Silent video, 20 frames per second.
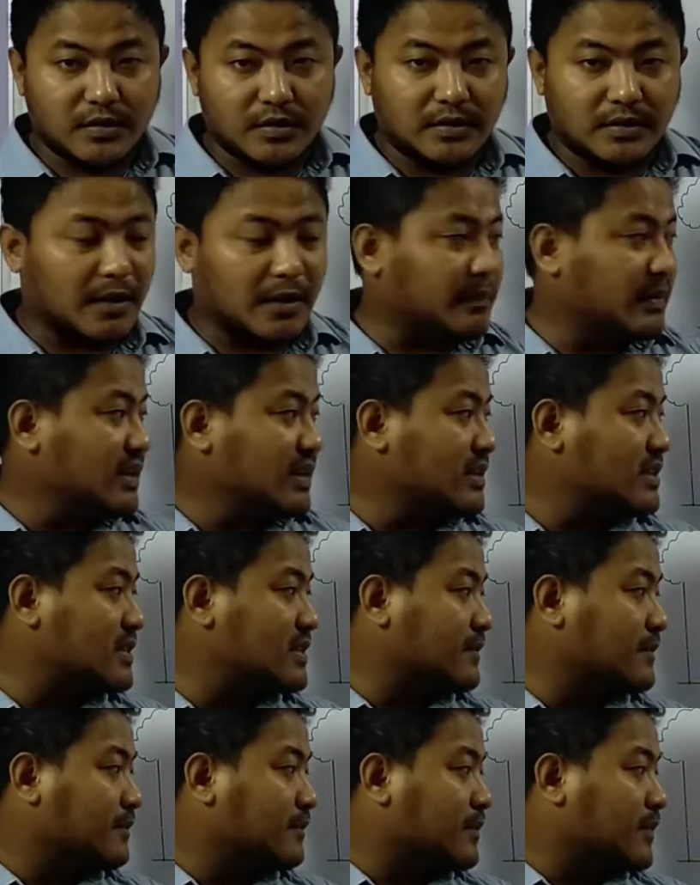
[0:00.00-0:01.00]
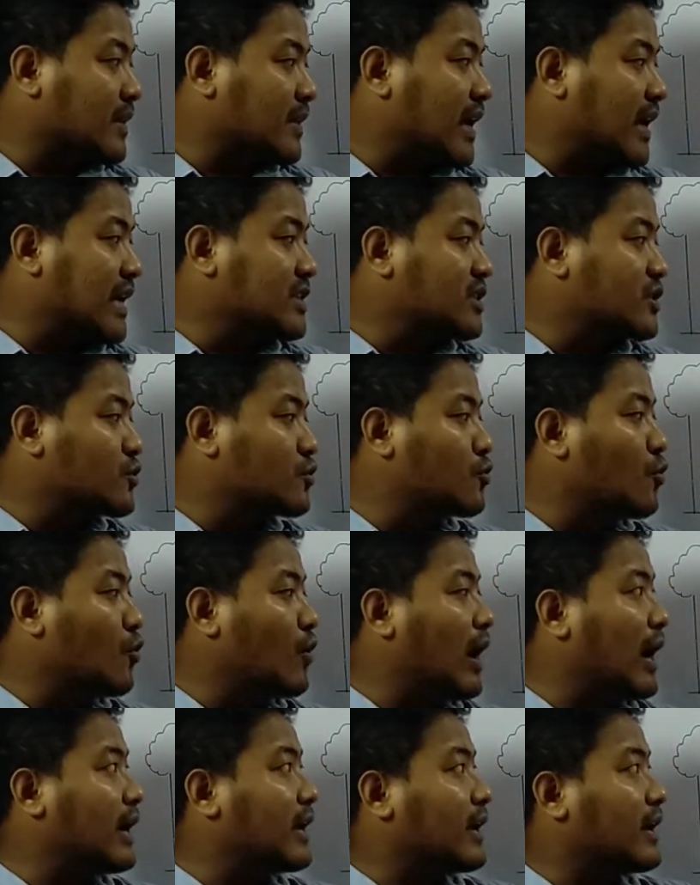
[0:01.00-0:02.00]
That means as you go
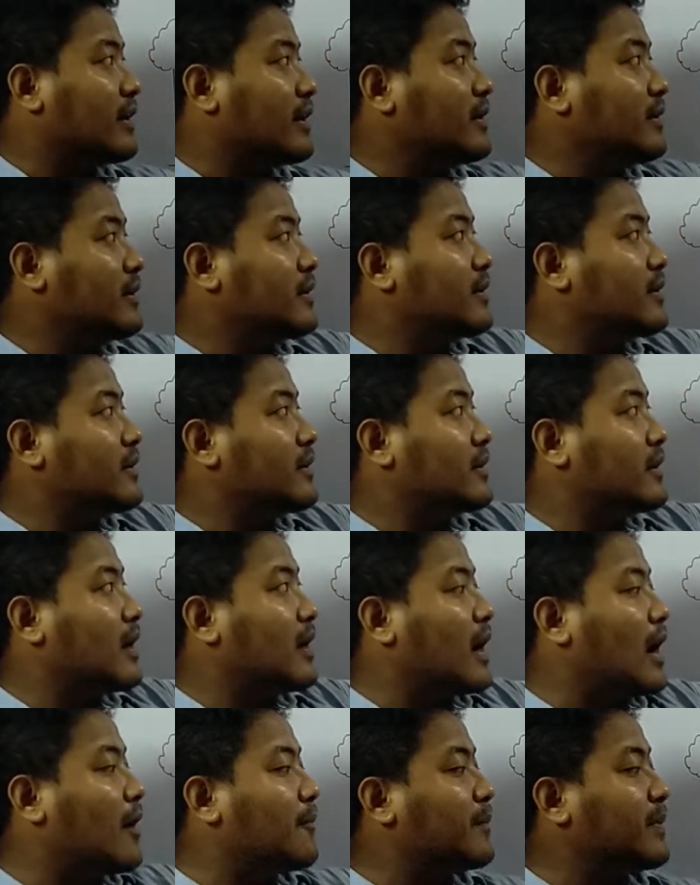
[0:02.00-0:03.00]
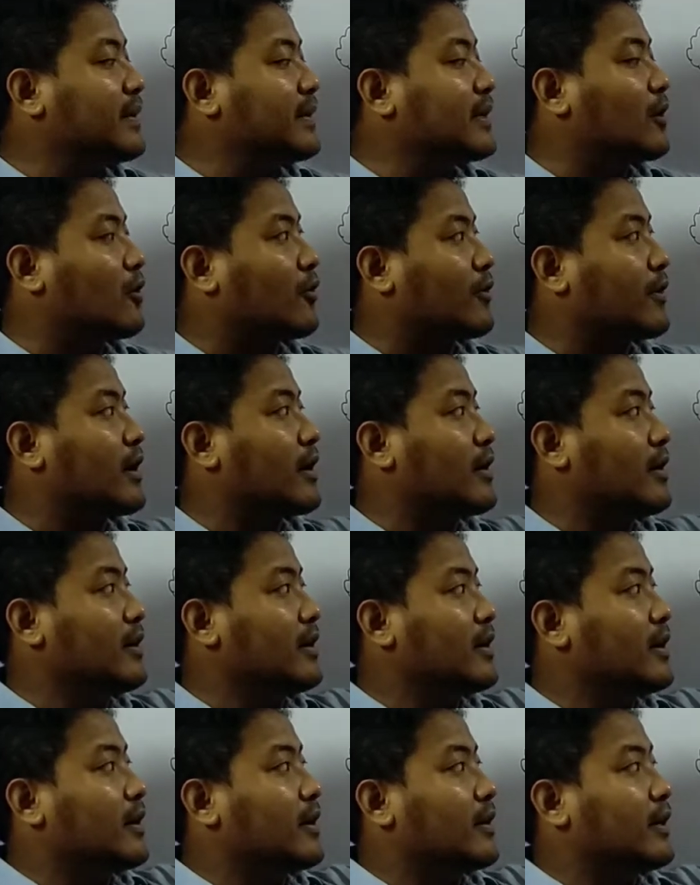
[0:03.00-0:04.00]
higher up in the order,
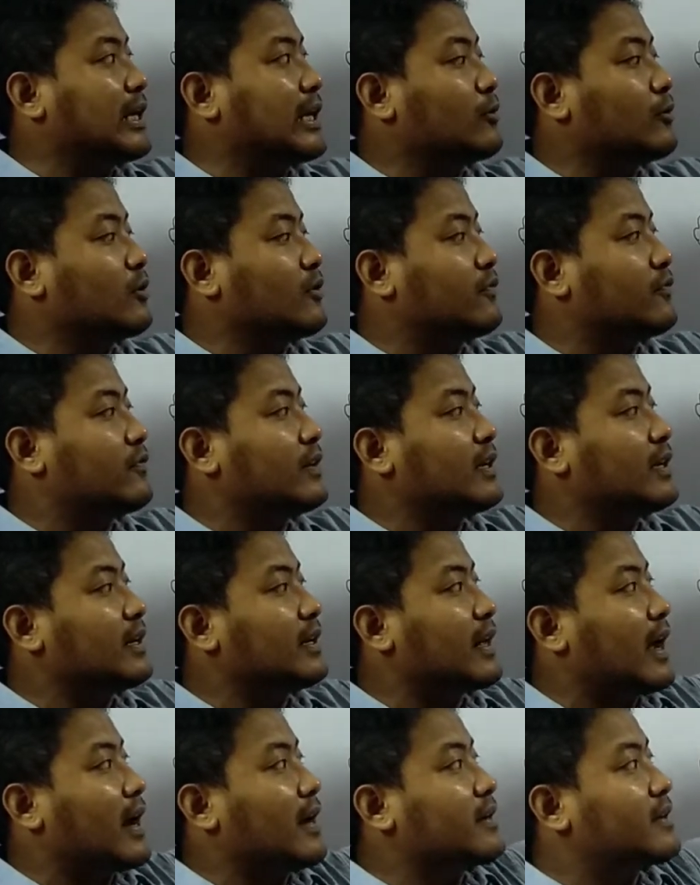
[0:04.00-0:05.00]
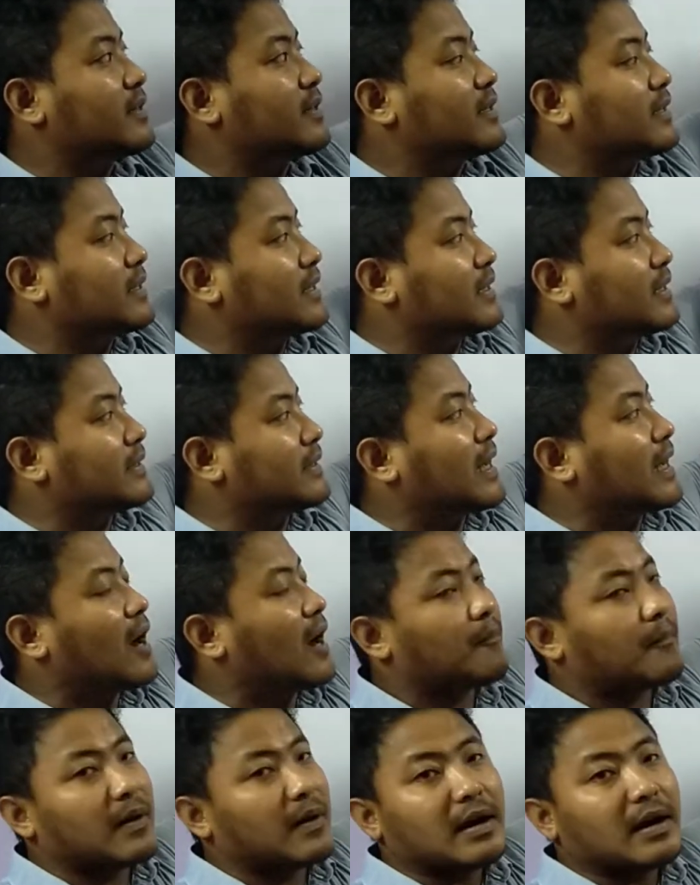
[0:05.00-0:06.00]
then you will feel that the
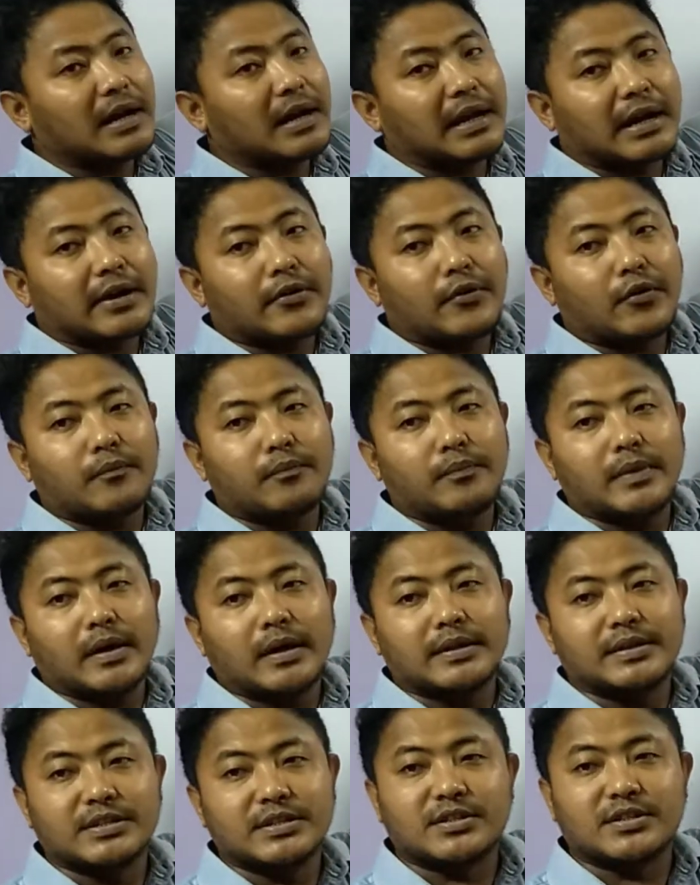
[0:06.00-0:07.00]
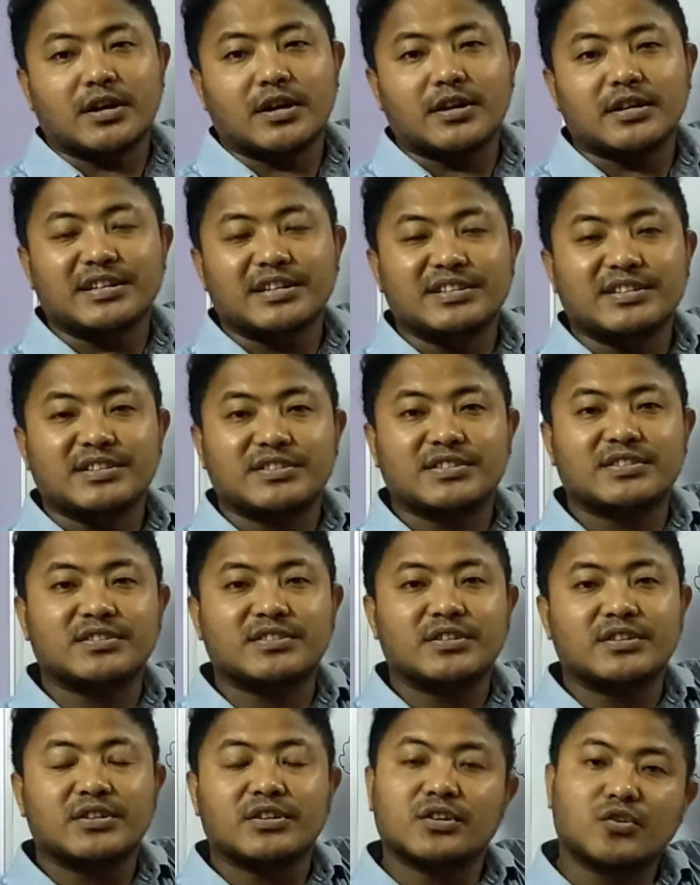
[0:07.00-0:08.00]
upper layer of the desert is
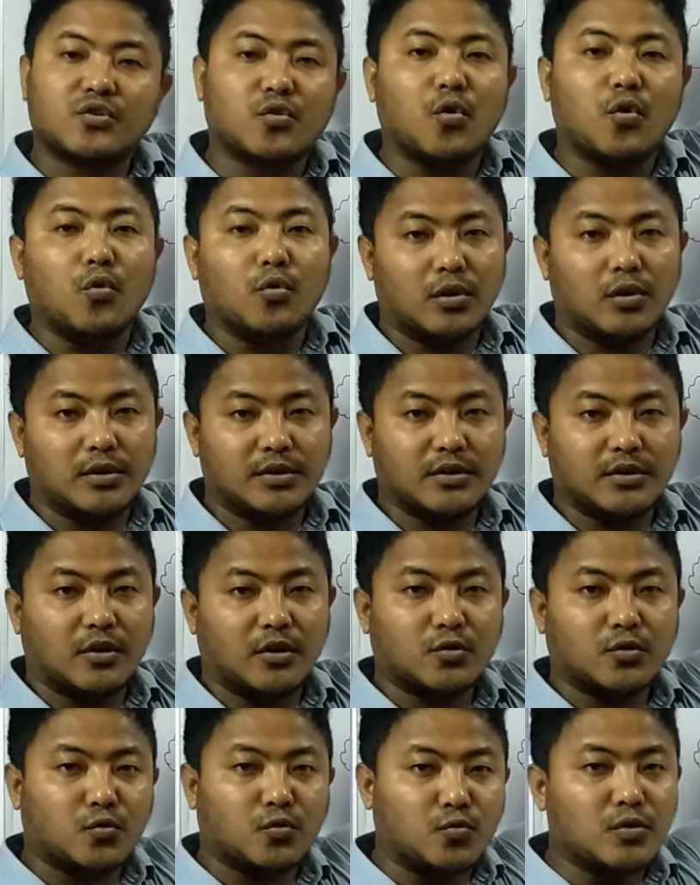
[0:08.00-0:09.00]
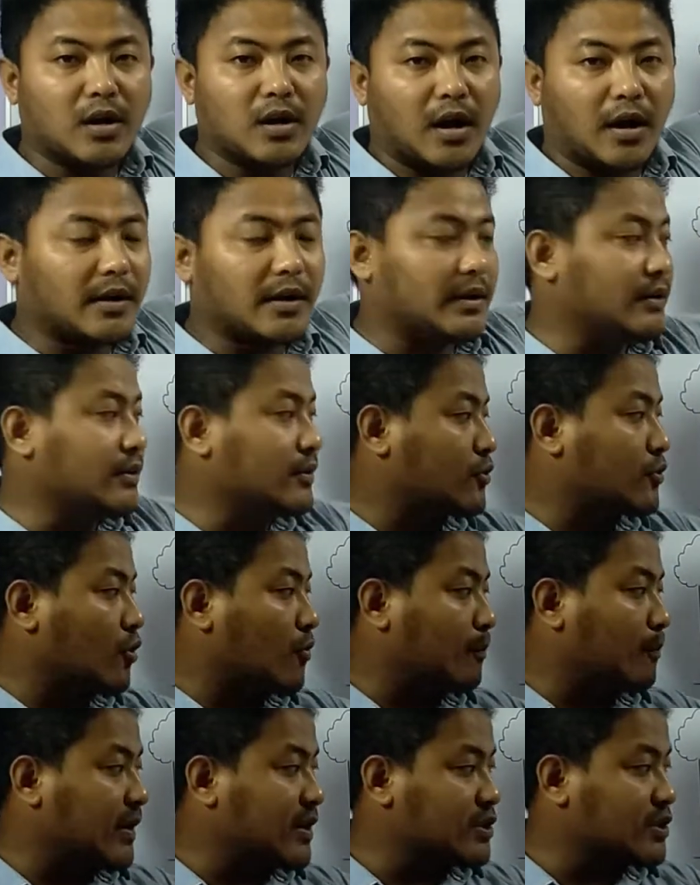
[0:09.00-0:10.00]
cold or cooler in
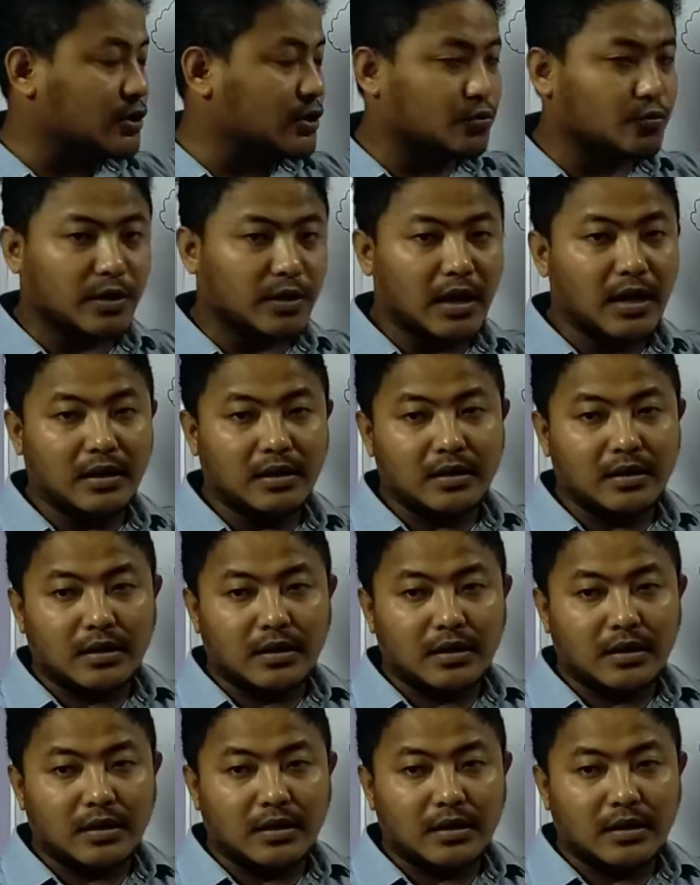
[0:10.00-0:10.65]
comparison to the